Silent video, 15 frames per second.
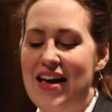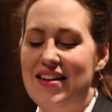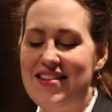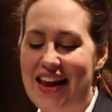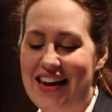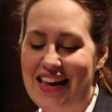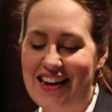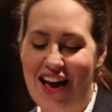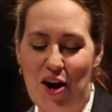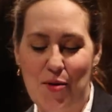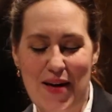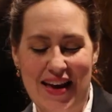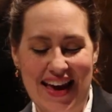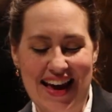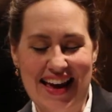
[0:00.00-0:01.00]
Tenny and I are
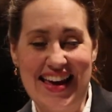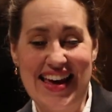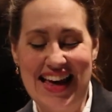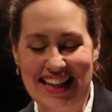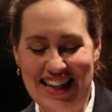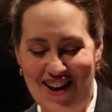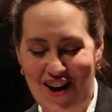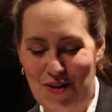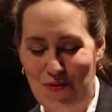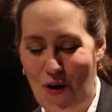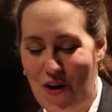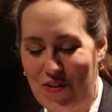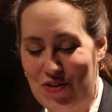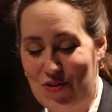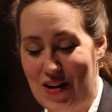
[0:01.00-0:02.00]
making a killing on
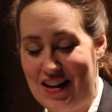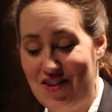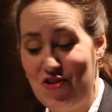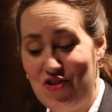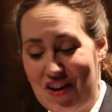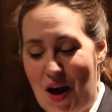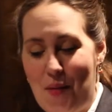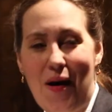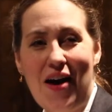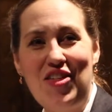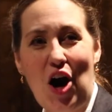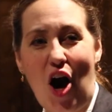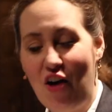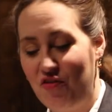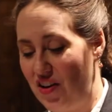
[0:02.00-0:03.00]
Wall Street. You should come by
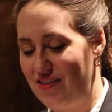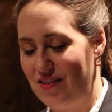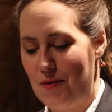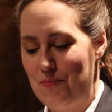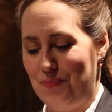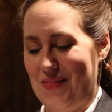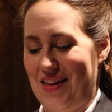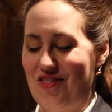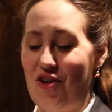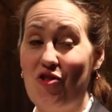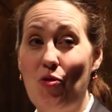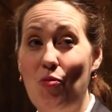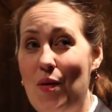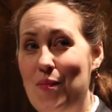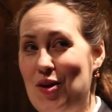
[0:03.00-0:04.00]
the office.
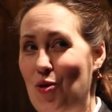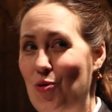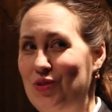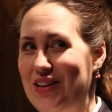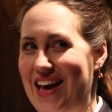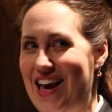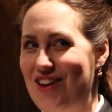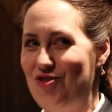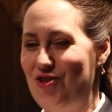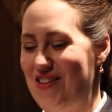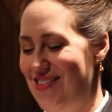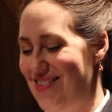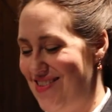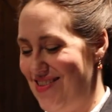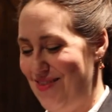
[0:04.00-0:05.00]
There's a women-only
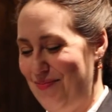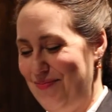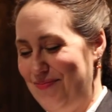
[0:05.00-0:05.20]
entrance.